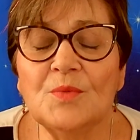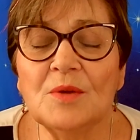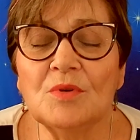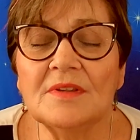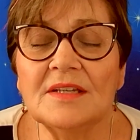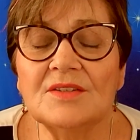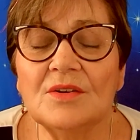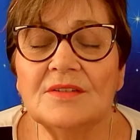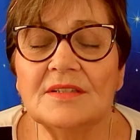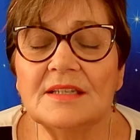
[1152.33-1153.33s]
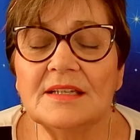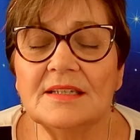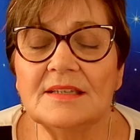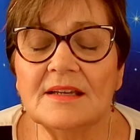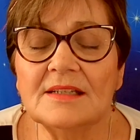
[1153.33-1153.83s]
we release all
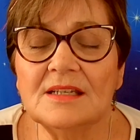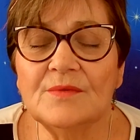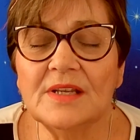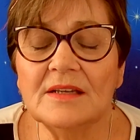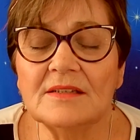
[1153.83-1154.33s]
disease, negativity,